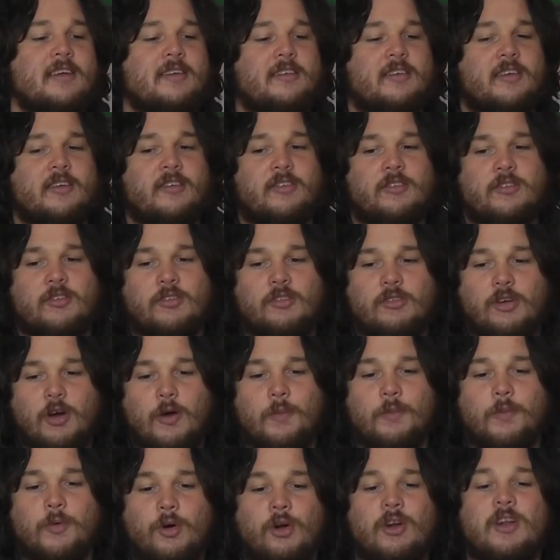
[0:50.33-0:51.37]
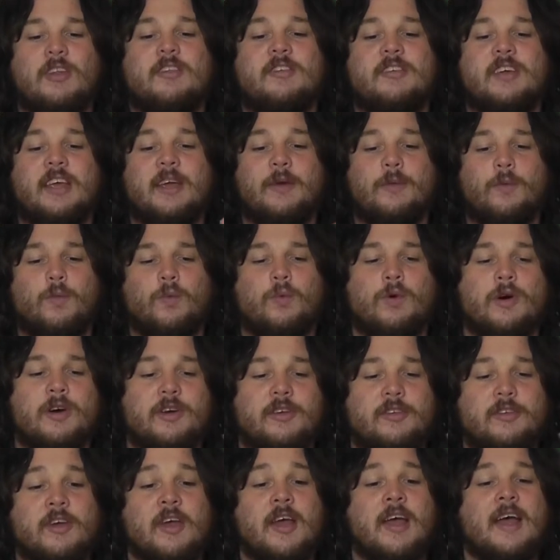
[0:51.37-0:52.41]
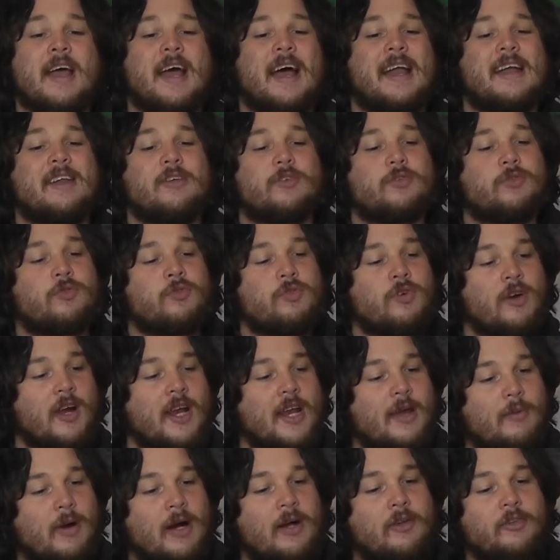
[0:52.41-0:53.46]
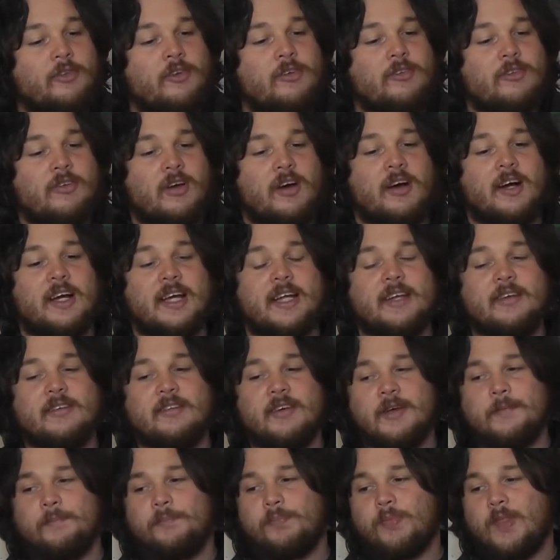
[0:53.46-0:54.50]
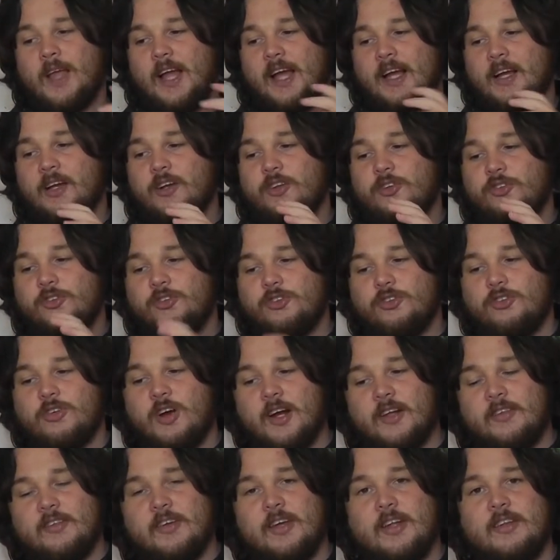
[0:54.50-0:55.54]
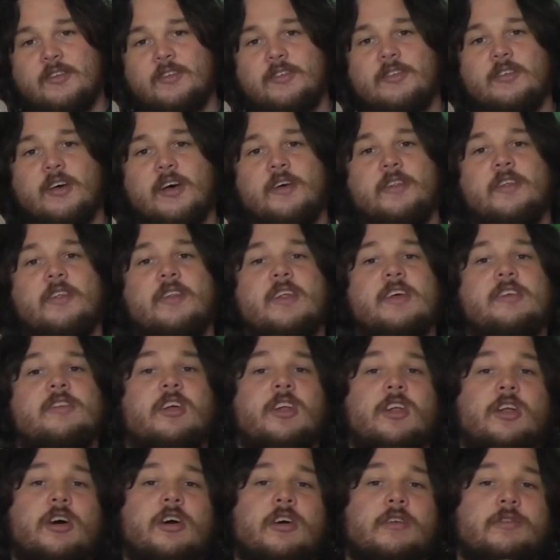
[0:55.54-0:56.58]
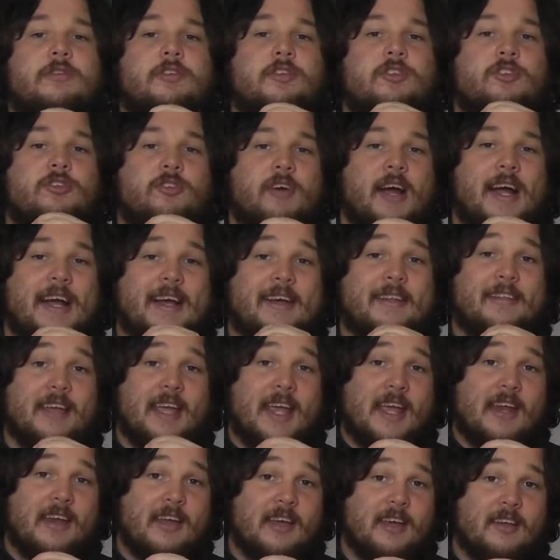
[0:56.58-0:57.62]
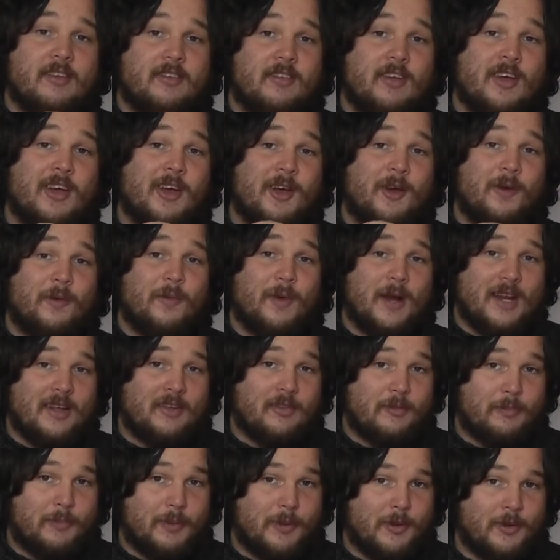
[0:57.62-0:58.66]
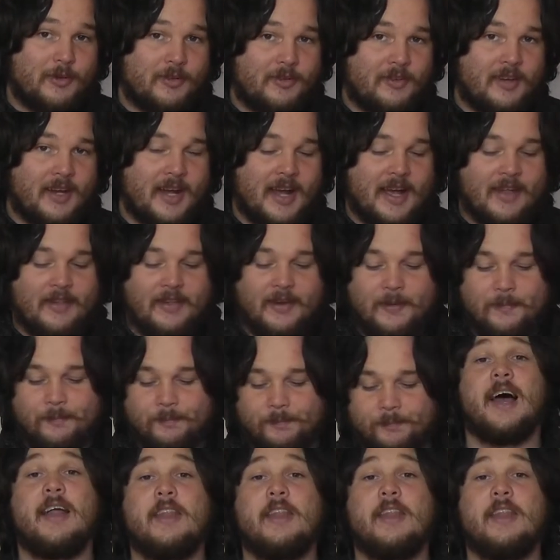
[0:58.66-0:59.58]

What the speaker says: This is top quality wood, and it's really well designed and constructed so that there's a lot of strength in it when it's put together.